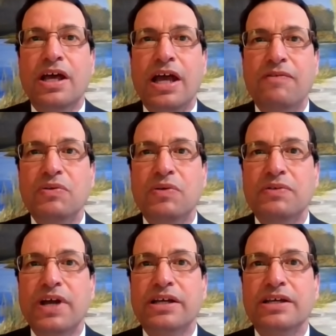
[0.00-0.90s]
Everyone
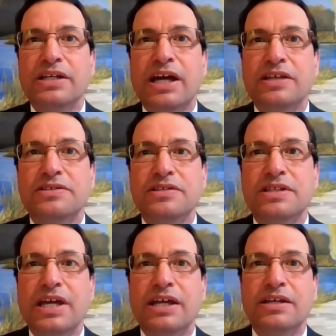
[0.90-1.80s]
recognizes
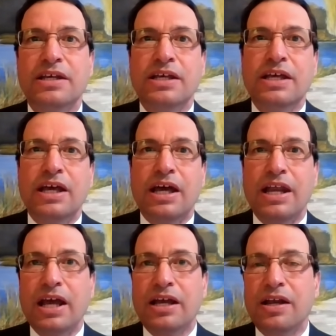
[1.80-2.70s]
that an
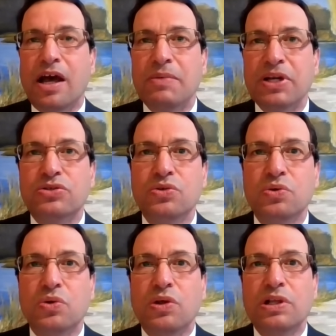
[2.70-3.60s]
economic
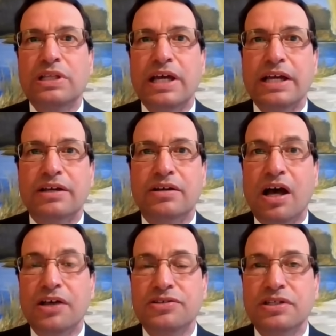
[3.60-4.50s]
tool like
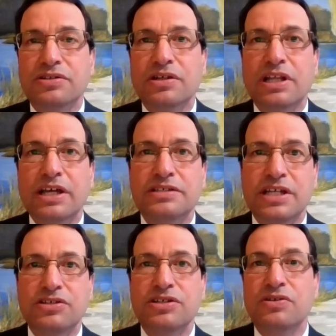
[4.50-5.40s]
cost
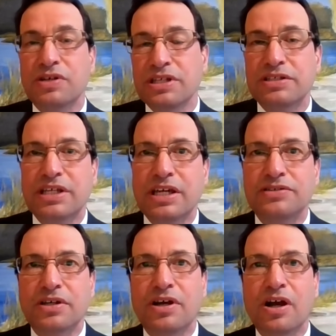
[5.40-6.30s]
internalization, or in this
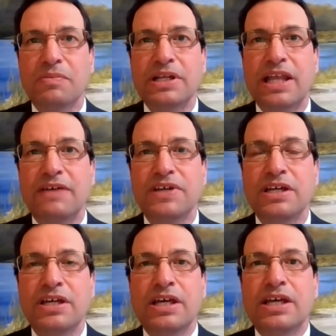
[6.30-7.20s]
case, a carbon
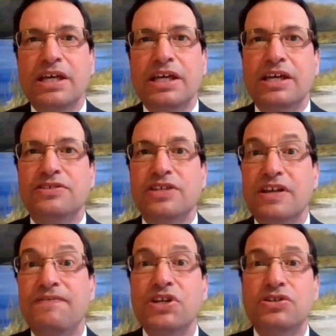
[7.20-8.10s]
levy, is an
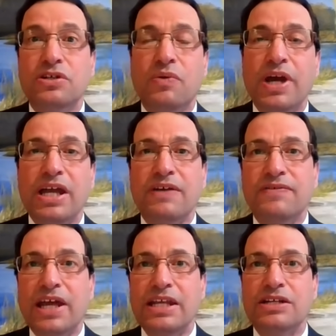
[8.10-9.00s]
efficient way of
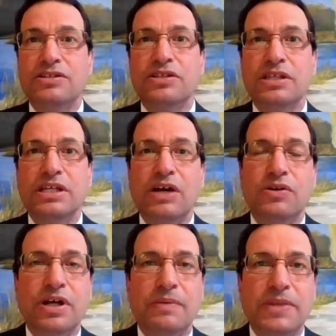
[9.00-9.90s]
getting to the
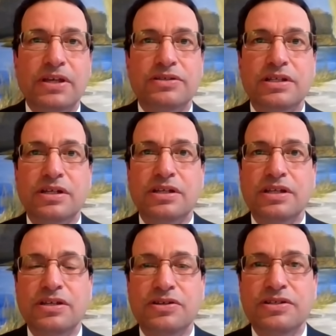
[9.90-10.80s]
outcome that uh,
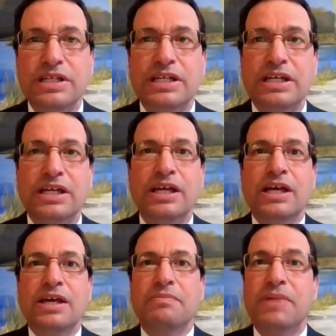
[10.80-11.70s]
that you're seeking,
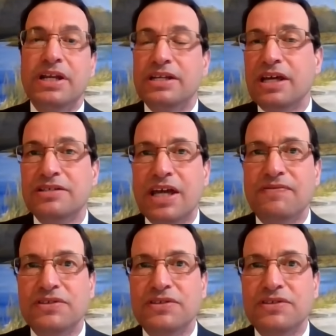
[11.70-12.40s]
but it does have